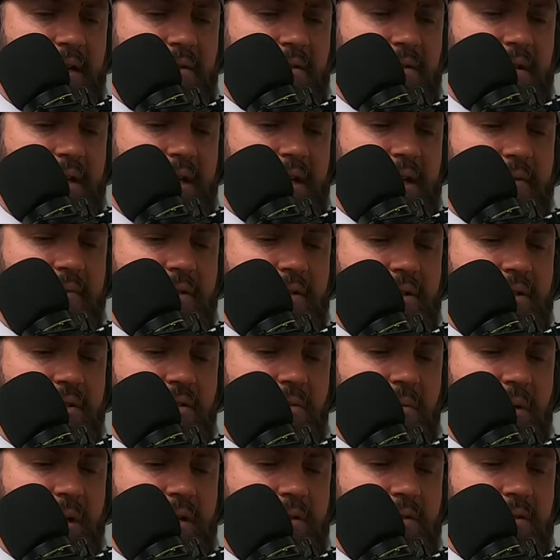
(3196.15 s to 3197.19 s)
You can get every two
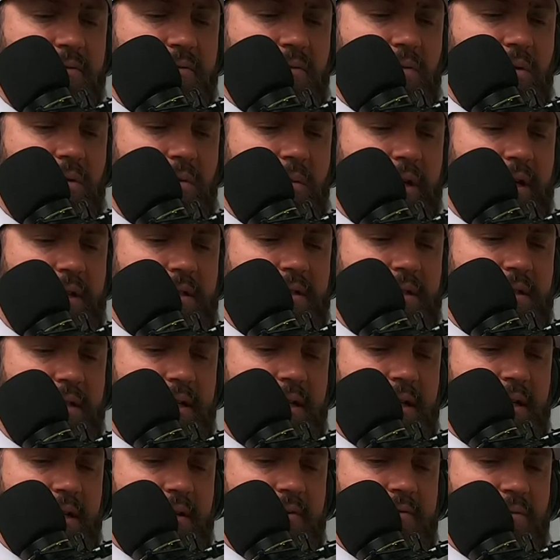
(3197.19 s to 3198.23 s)
weeks or four weeks,
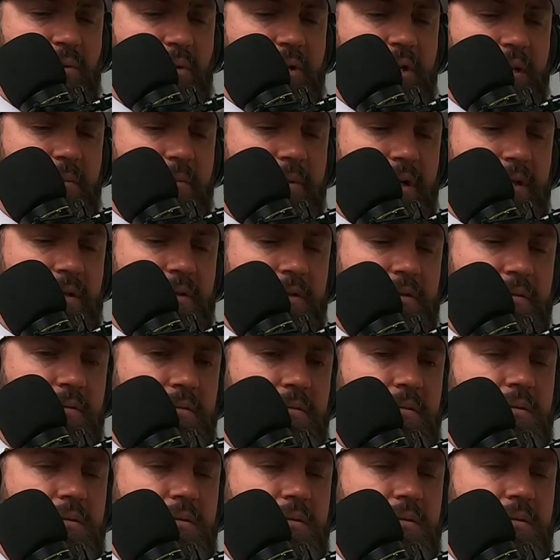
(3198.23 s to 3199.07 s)
uh, fourteen bucks,